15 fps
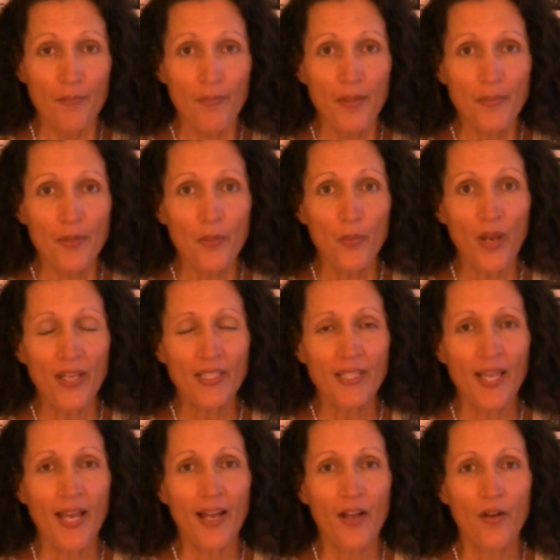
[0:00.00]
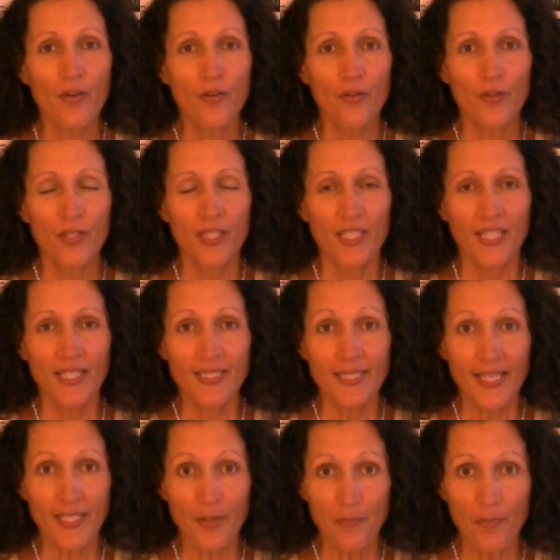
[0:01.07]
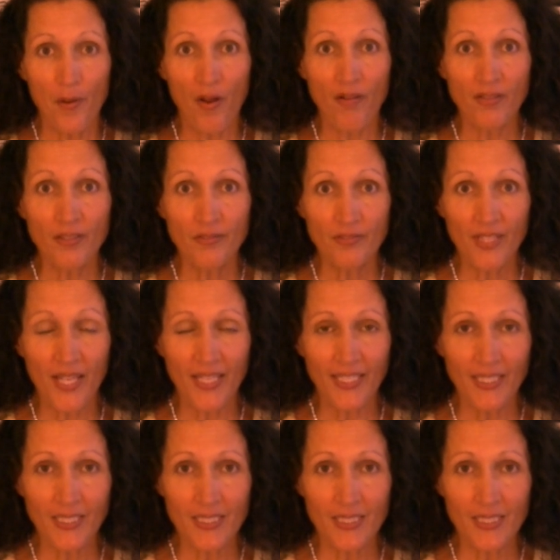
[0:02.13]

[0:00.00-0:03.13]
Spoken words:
Maybe right now it's like a ball of light.